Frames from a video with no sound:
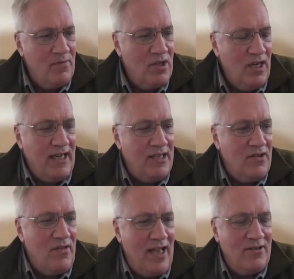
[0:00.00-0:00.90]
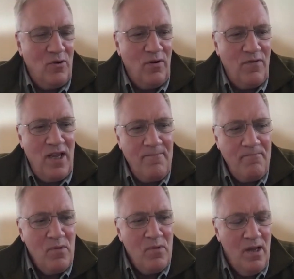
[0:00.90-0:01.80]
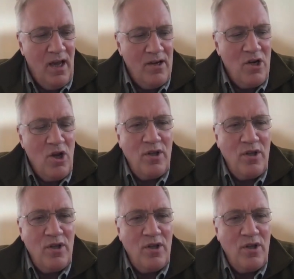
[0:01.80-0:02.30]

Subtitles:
deeds and that sort of thing know